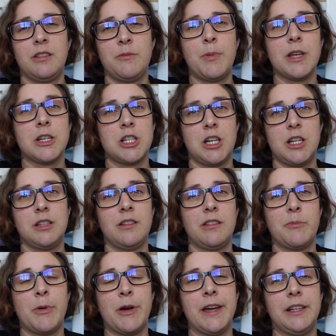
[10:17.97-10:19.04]
especially in the
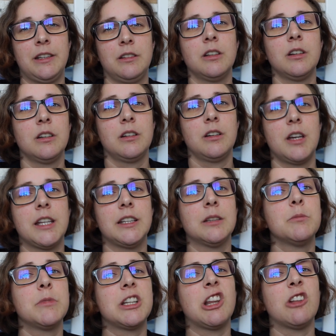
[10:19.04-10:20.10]
spine in
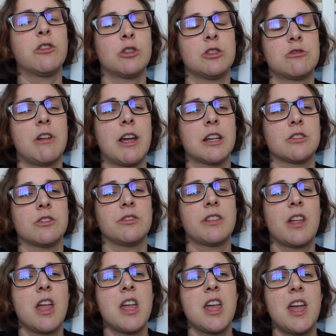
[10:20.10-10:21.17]
the middle of contractions.